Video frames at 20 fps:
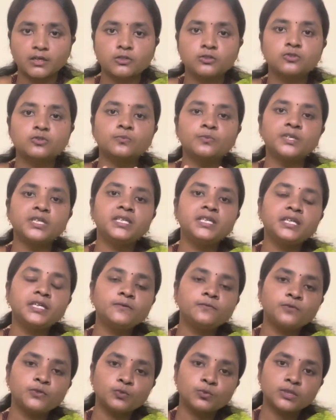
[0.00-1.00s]
So we
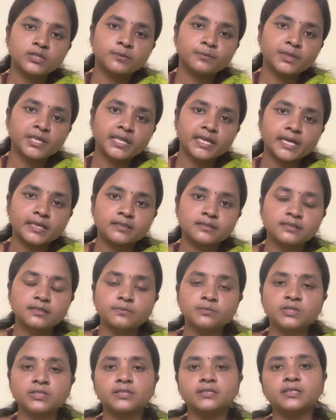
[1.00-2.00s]
need few other
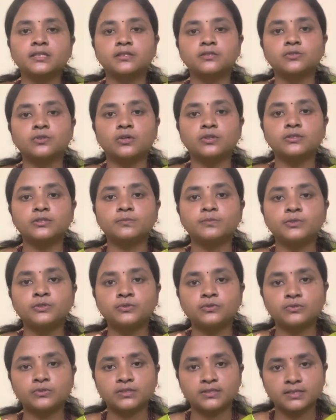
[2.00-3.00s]
mechanisms that can
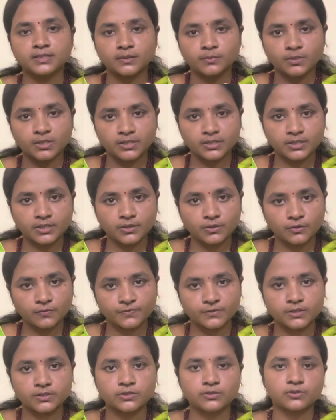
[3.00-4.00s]
contribute to the stability
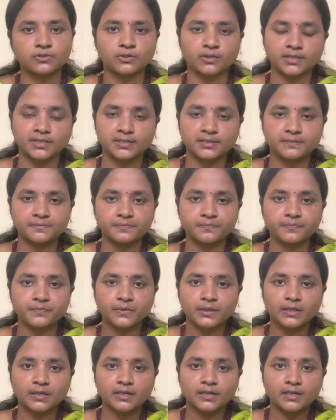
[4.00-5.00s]
of this joint.
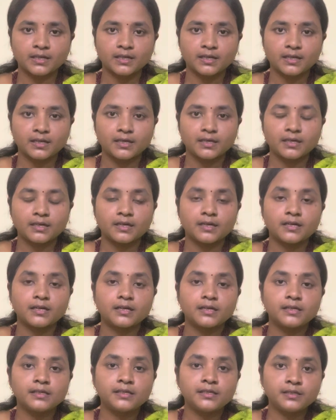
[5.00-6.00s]

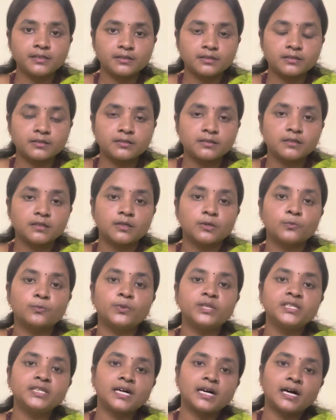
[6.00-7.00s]
Here,
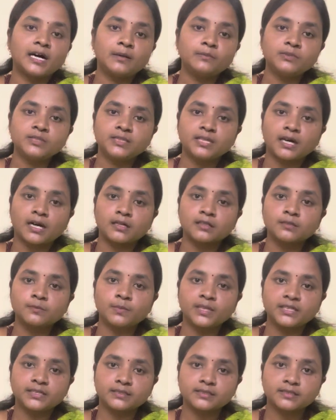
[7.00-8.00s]
when the arm is hung
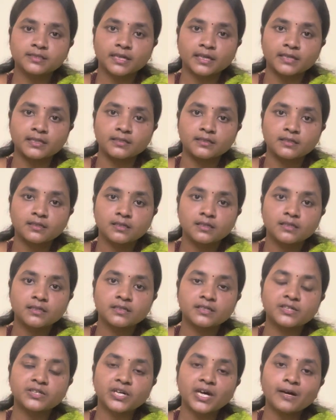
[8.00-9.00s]
by the side,
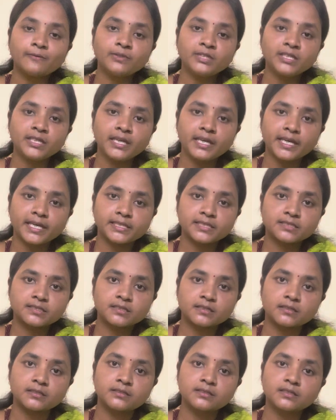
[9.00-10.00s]
gravity
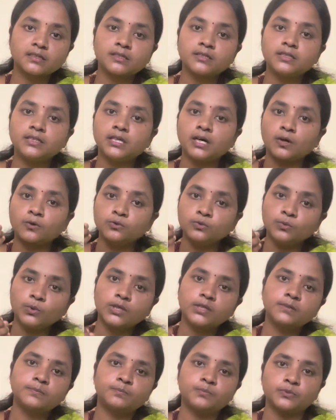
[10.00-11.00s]
exerts a
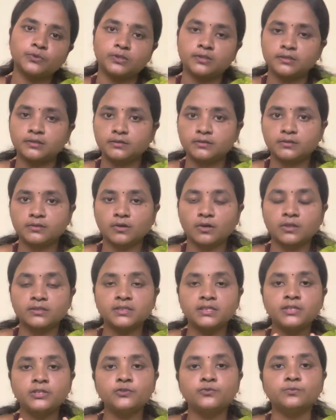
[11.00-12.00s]
downward pull on
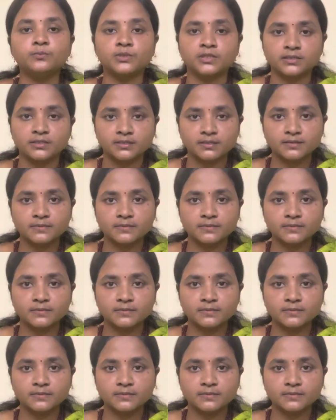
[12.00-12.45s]
the humerus.